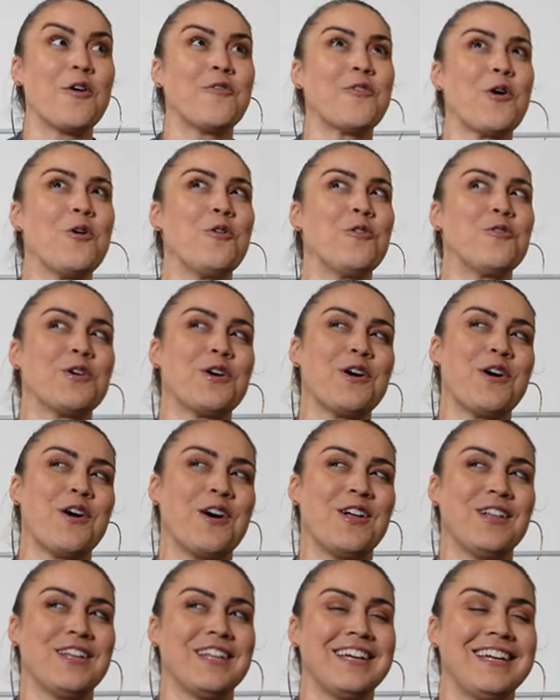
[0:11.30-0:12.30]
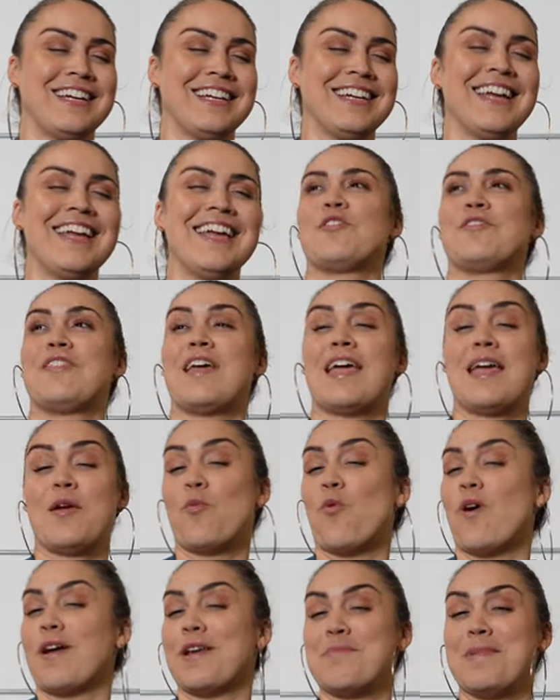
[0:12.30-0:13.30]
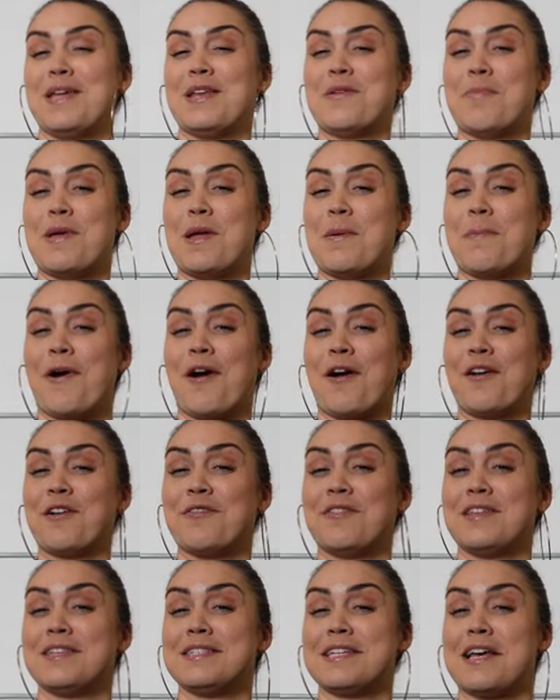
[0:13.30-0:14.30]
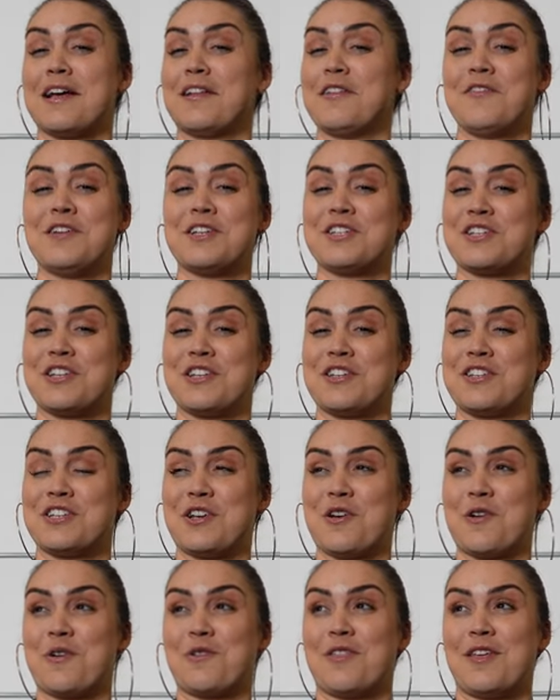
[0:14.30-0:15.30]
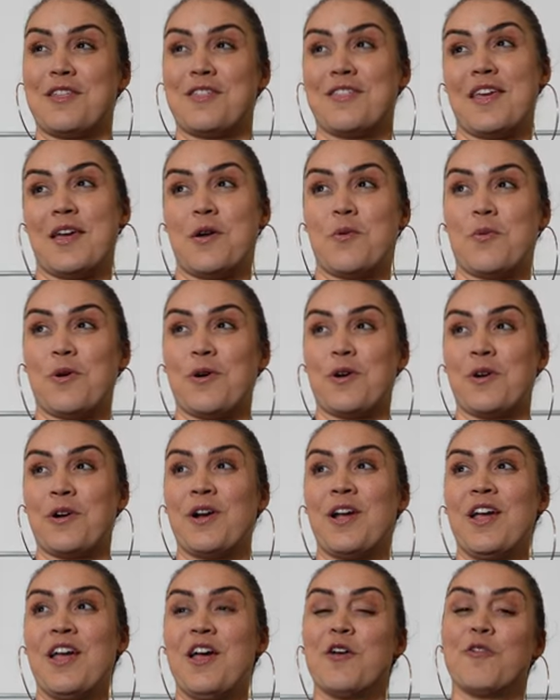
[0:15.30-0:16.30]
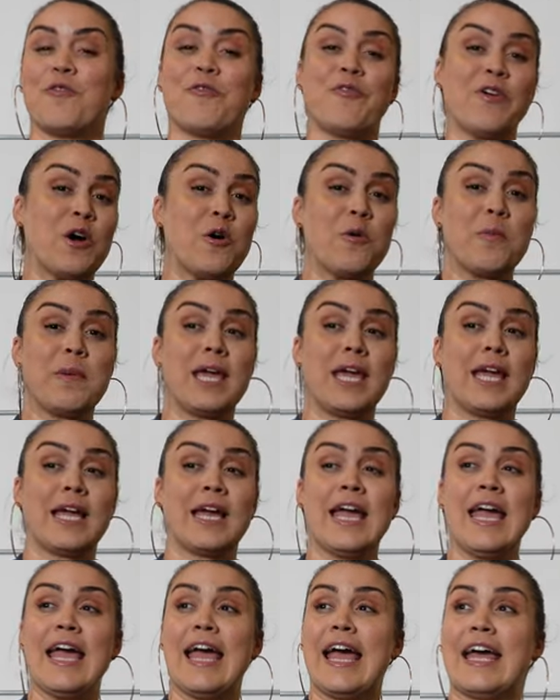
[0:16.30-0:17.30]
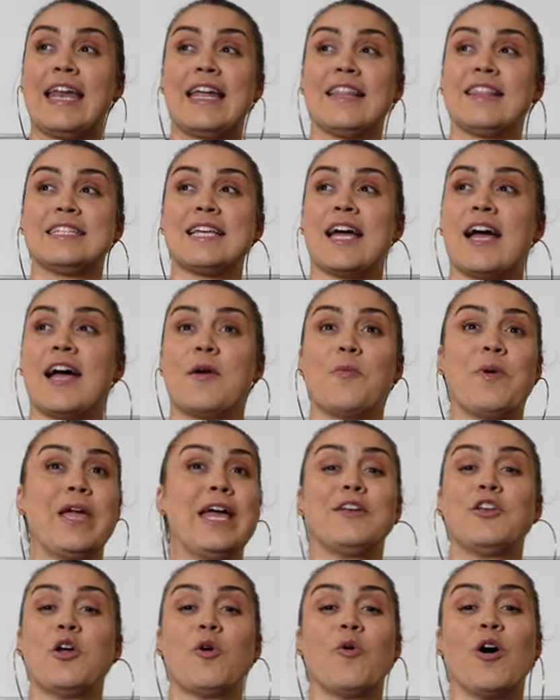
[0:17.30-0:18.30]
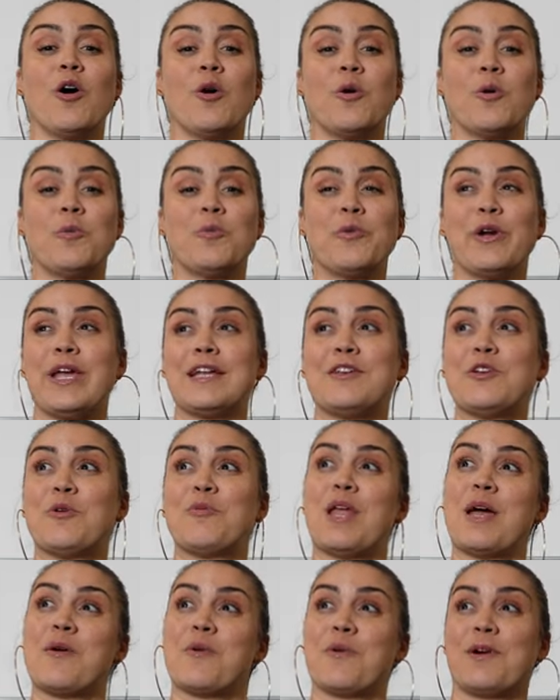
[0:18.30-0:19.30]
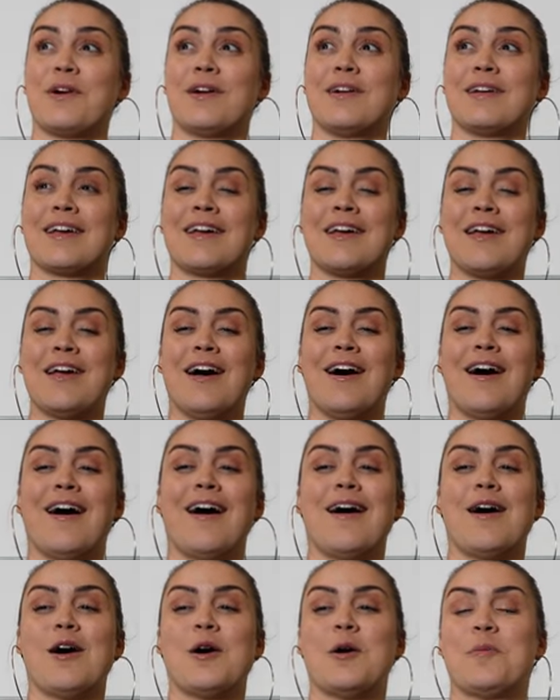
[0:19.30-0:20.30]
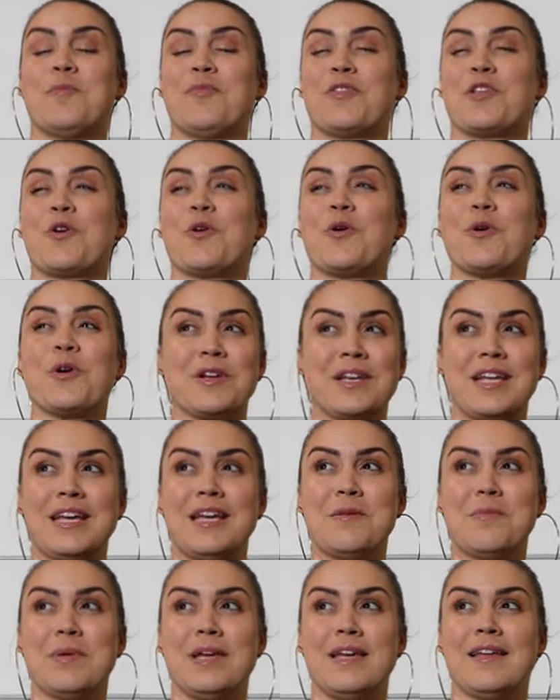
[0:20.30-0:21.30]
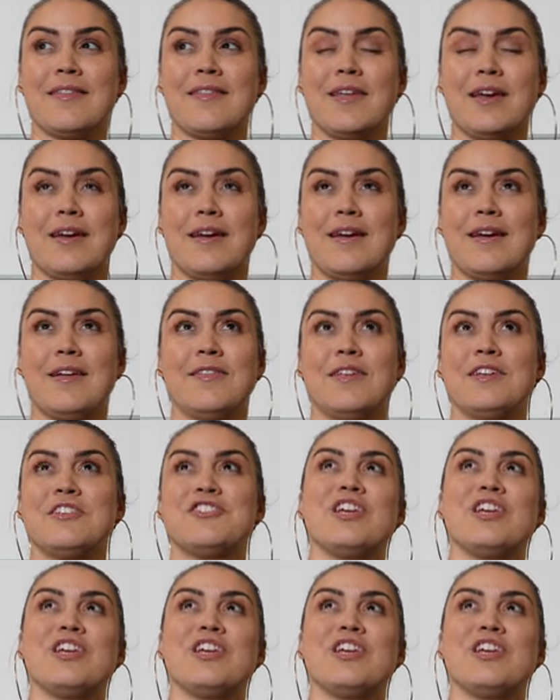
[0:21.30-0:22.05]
of Overhaulin'. They wanted me to be a part of this television show that they were filming. And at the time, we had no home, we had no network. Um, Courtney, being the, the